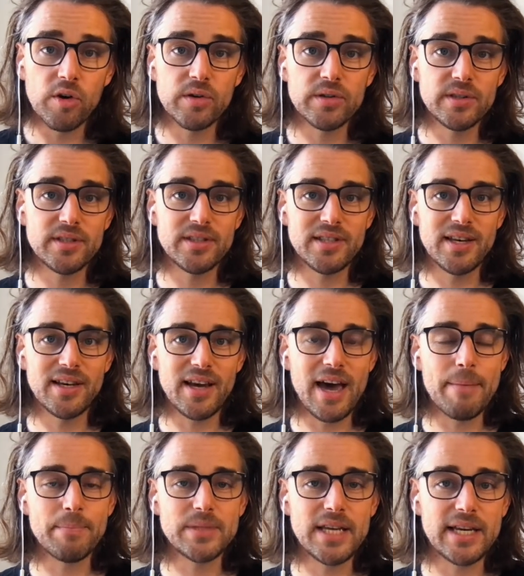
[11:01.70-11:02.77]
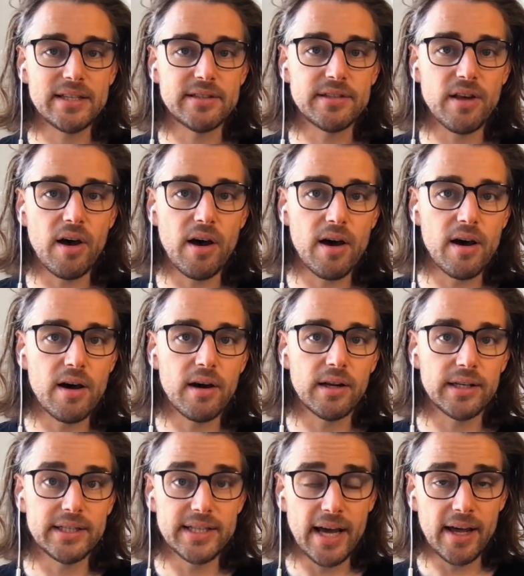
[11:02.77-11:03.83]
those updates are
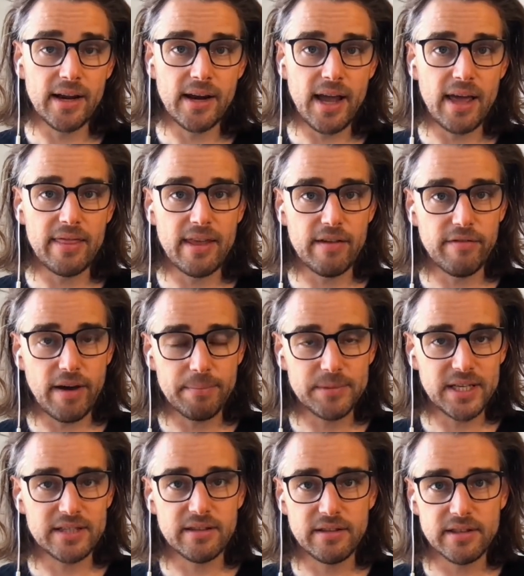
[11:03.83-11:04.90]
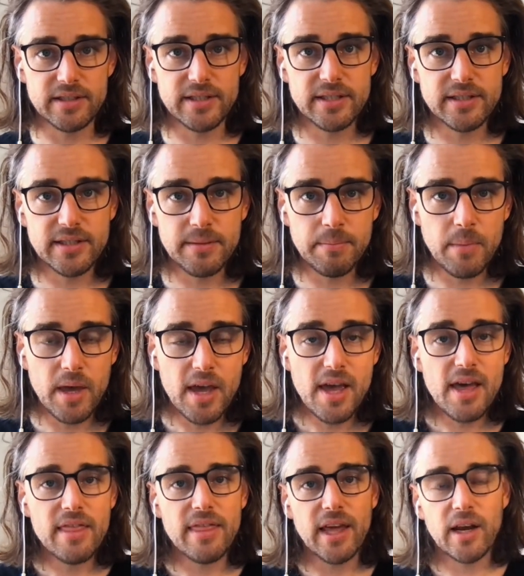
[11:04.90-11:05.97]
done and they've updated the system,
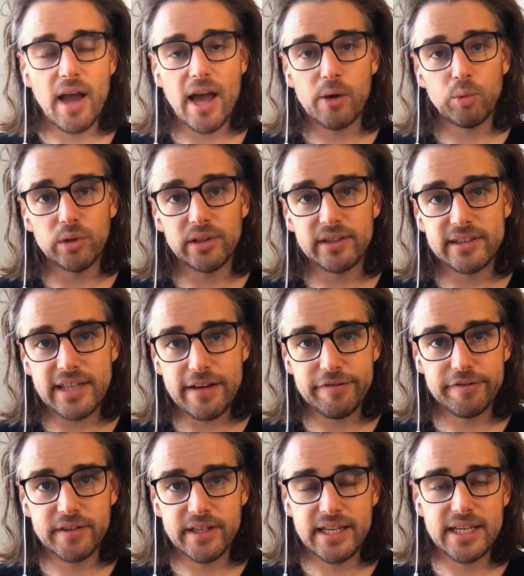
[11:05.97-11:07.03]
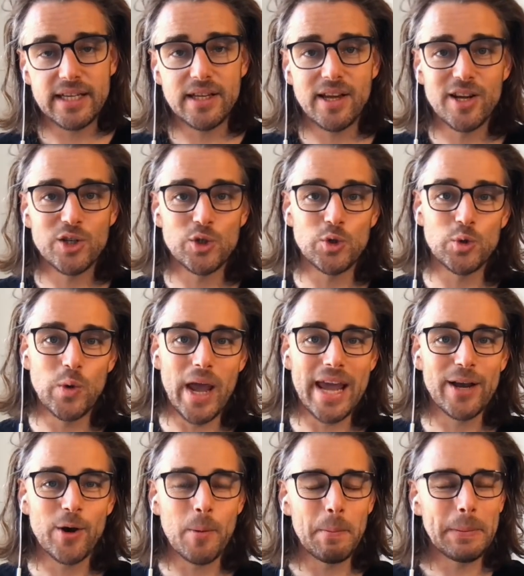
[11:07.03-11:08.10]
then I will definitely do a
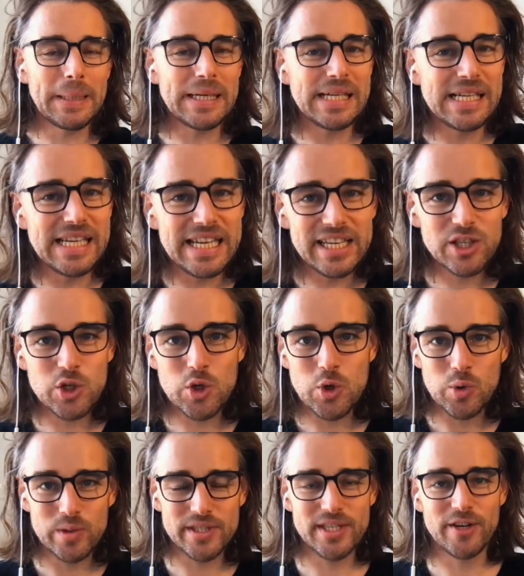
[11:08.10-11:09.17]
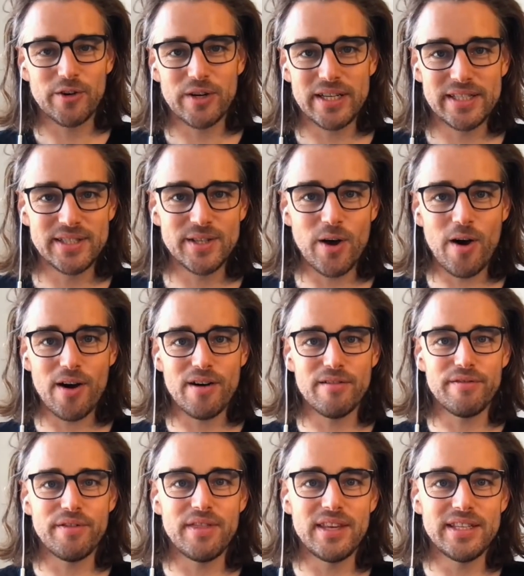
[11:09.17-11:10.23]
complete new series of
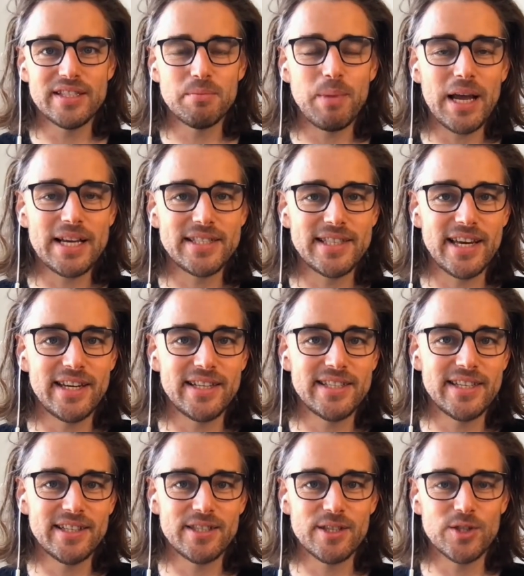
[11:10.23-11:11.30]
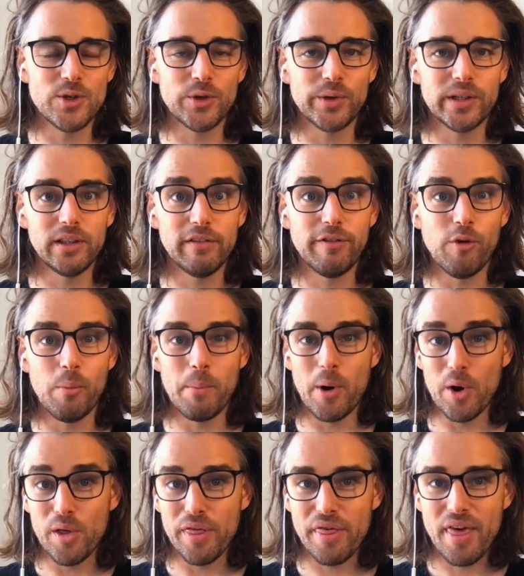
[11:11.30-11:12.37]
the Splice editing tutorial for
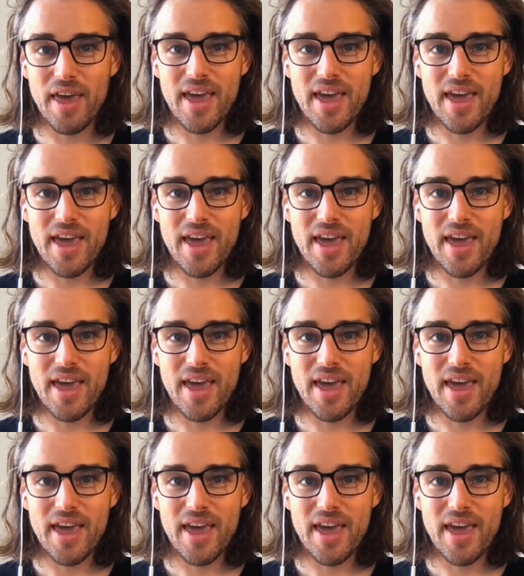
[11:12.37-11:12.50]
both